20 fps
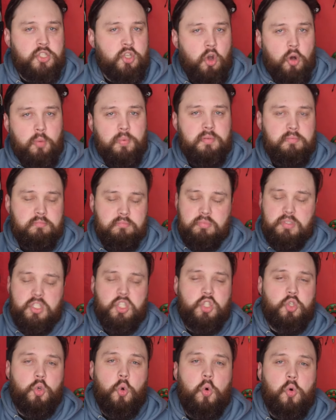top
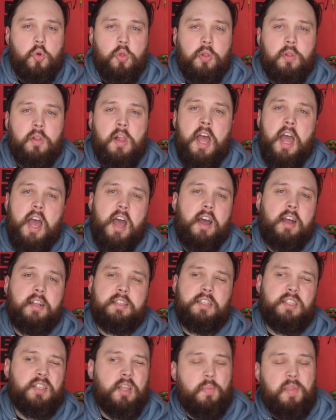snorkel,
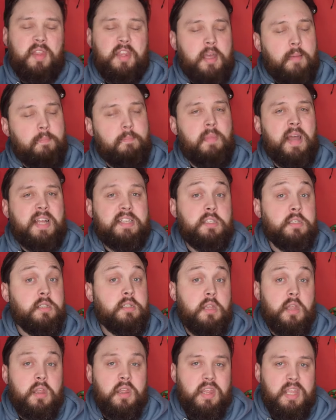just something that matches
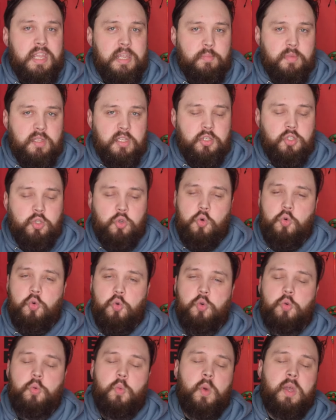the theme of the
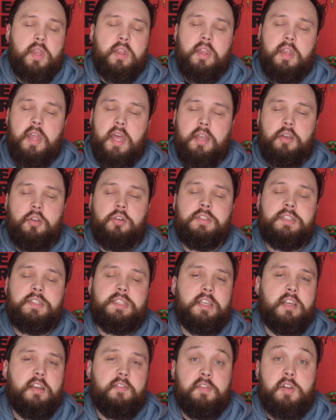snorkel, when they're not
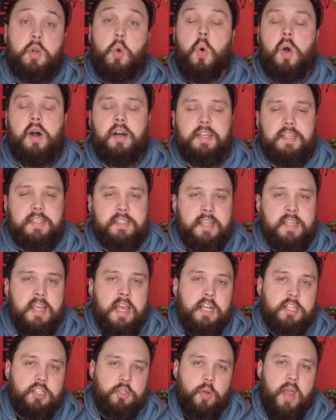required
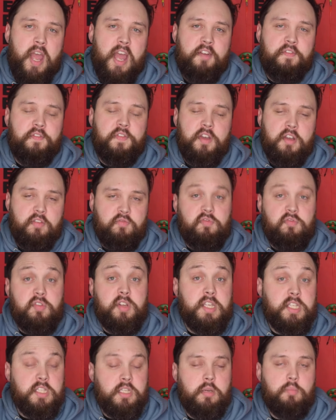to have
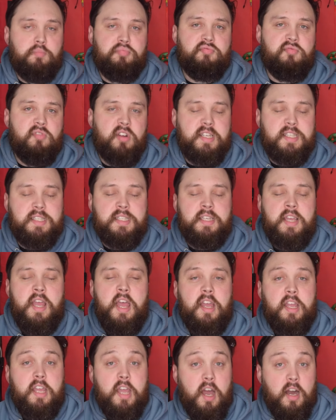really sort of bright
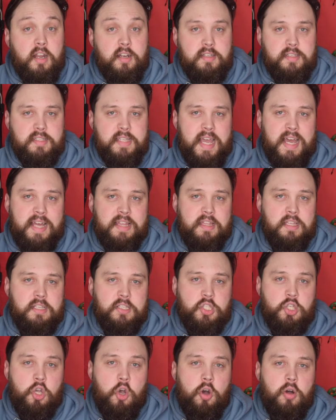colors at the
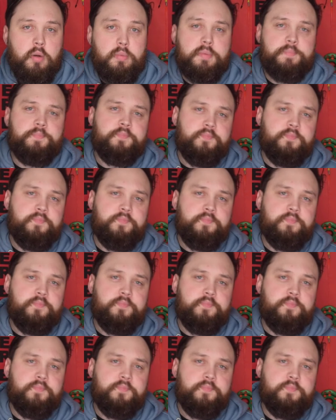top.